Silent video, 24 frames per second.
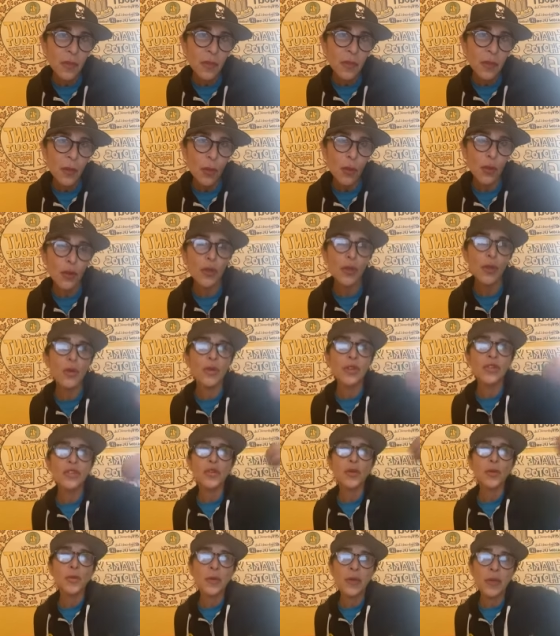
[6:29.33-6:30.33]
Or are you a
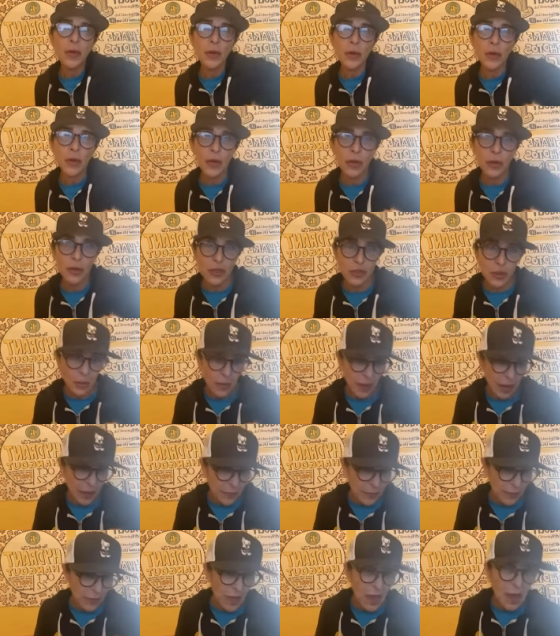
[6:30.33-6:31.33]
superior to
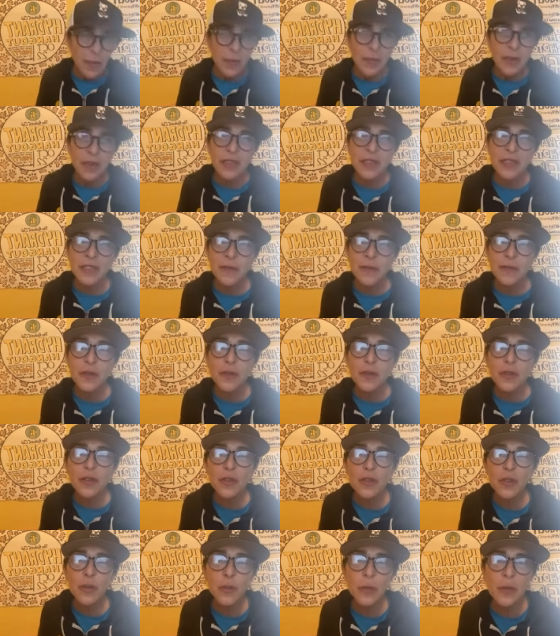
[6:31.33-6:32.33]
me? Because if you're a
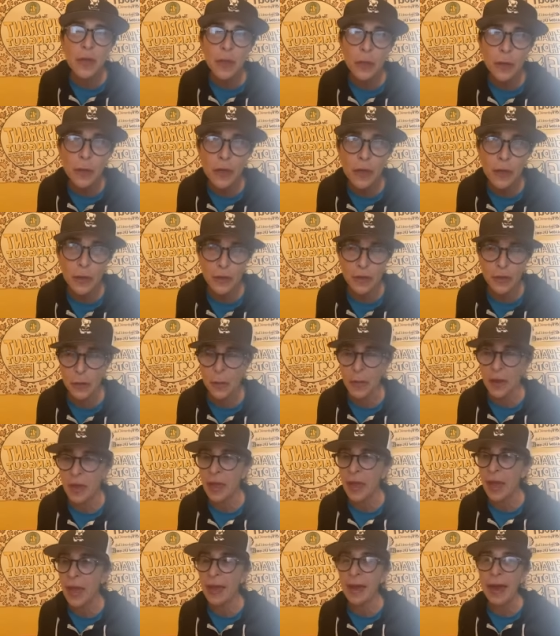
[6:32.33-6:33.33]
superior to
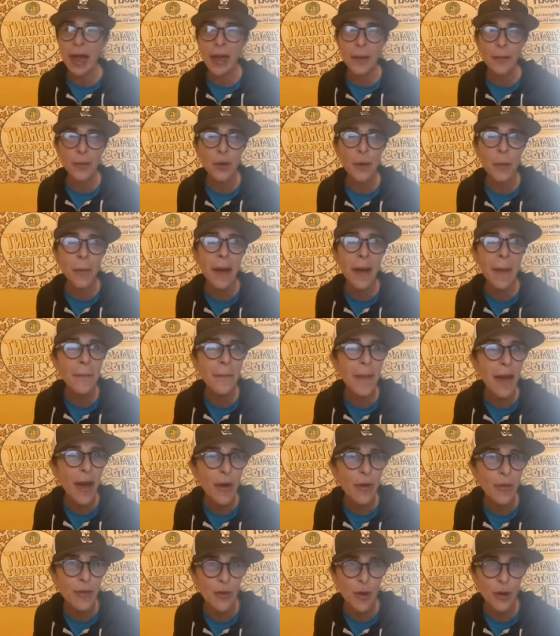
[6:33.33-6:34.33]
me and I put my
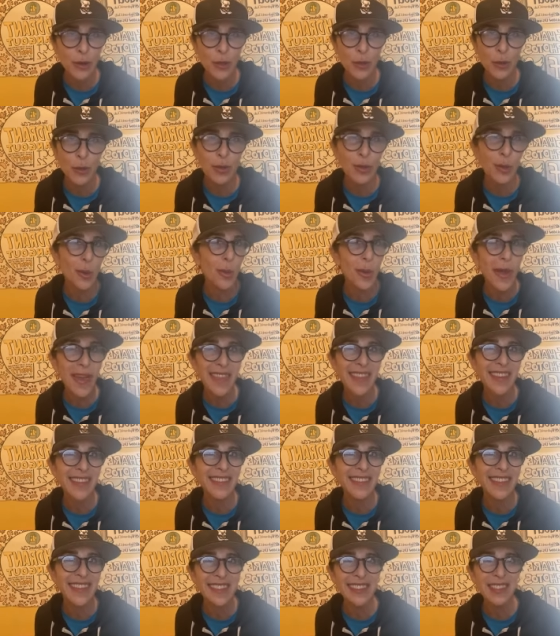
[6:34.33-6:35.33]
mouth on you in a way
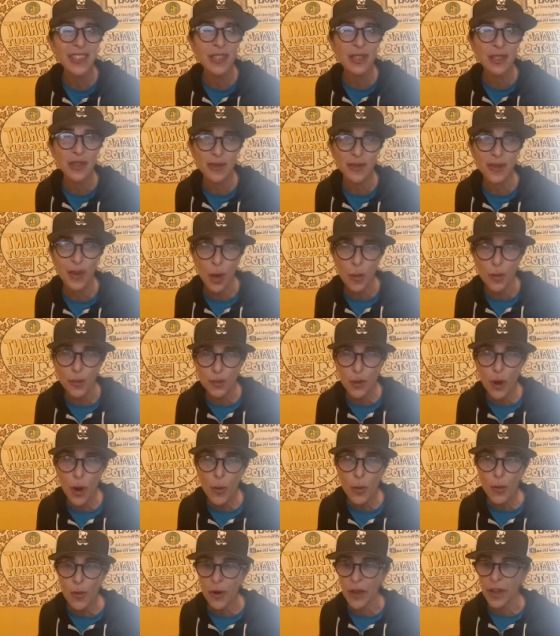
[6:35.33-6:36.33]
that isn't
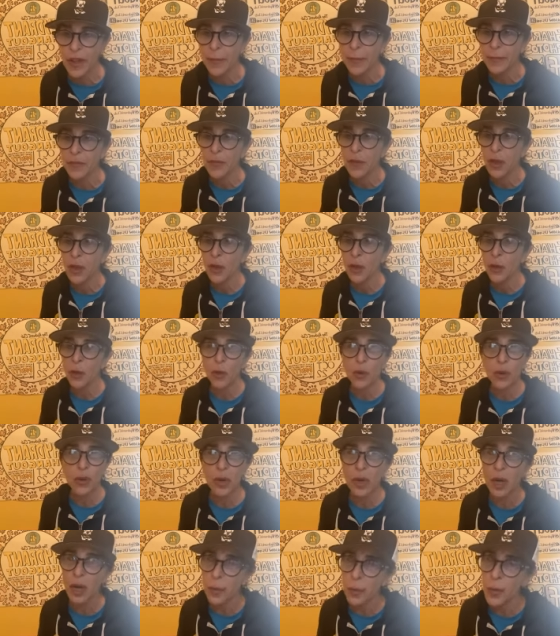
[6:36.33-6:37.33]
appropriate,
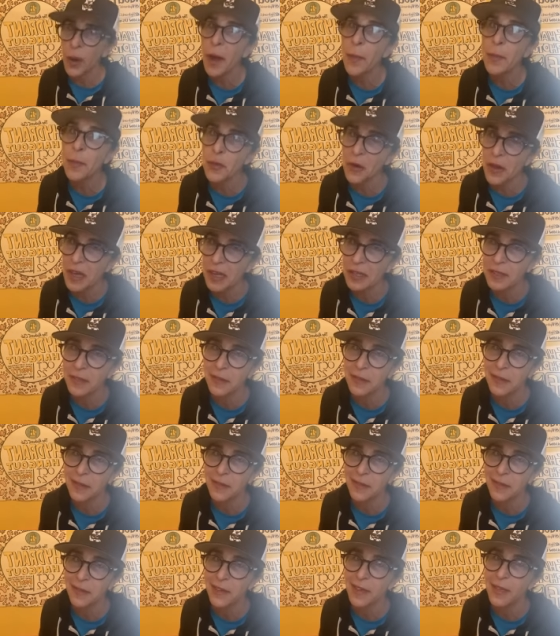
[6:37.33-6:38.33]
or appropriate,
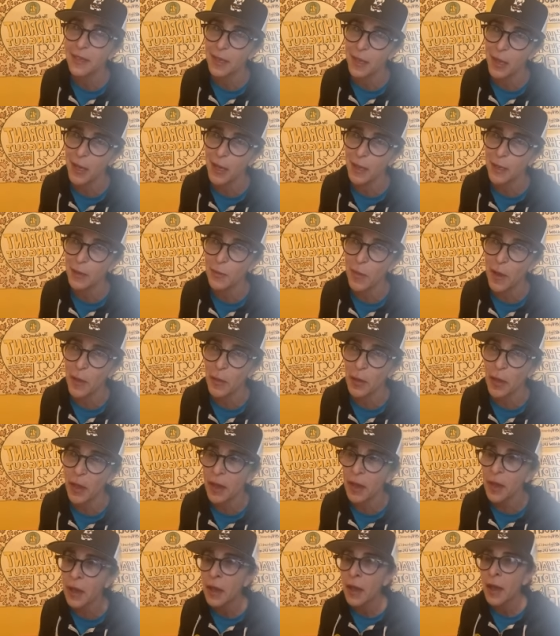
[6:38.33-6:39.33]
as the case may
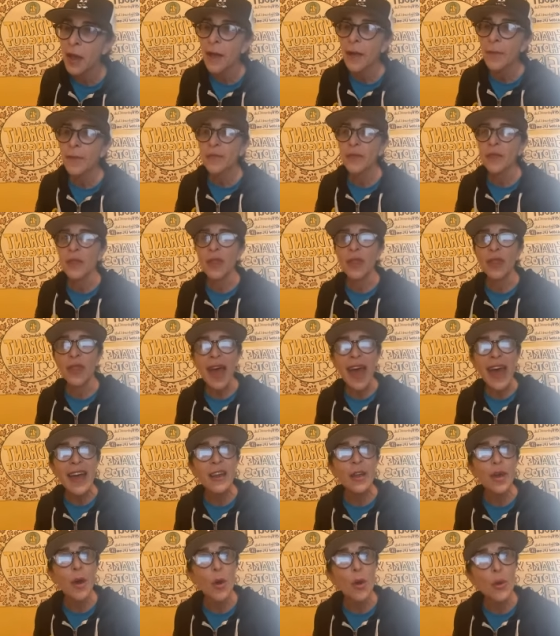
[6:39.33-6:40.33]
be,
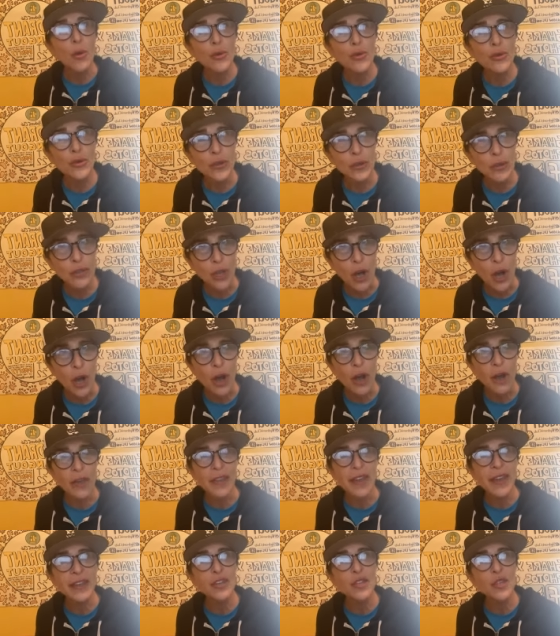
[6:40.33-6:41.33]
that older
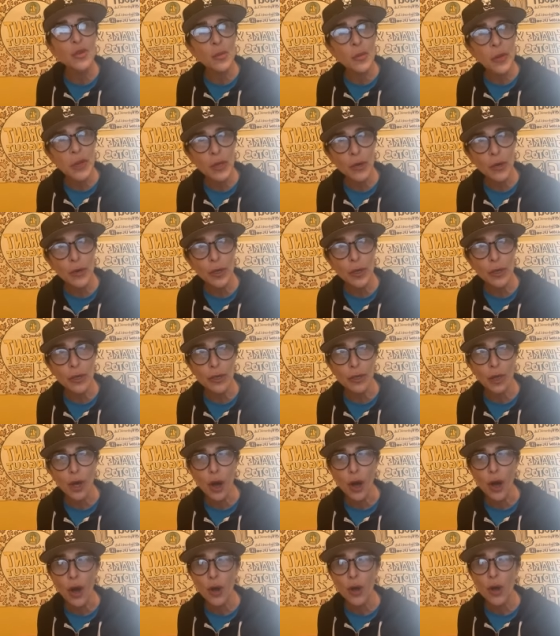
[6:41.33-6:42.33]
dog, that superior
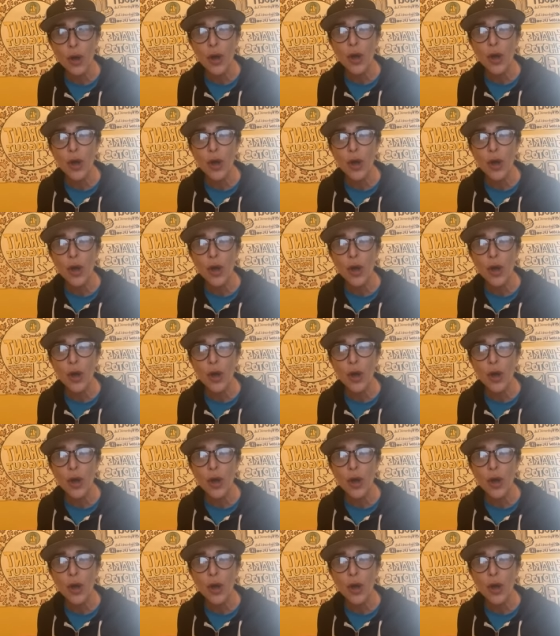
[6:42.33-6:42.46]
dog,